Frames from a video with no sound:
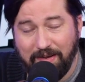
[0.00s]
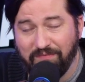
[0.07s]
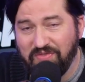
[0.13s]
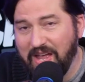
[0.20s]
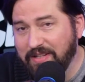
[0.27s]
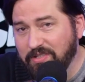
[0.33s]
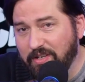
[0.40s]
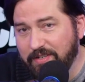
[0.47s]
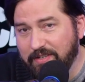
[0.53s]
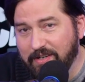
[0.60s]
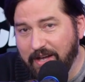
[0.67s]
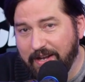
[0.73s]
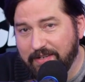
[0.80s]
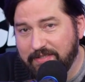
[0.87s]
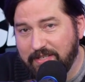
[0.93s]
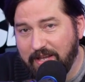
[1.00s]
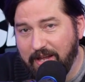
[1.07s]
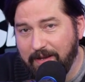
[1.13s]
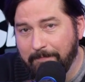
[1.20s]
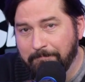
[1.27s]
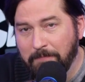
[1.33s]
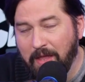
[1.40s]
If that's all you got to
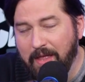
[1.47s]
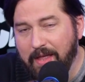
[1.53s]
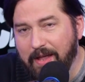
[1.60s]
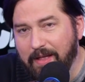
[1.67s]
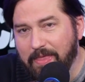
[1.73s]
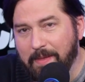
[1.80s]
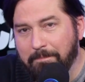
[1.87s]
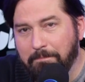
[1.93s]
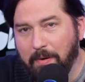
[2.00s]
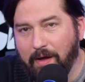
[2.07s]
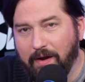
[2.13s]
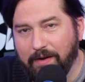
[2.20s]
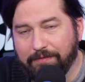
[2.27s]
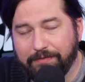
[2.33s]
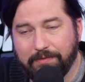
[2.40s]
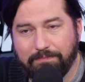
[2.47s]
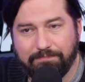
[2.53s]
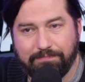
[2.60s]
say, and the bar for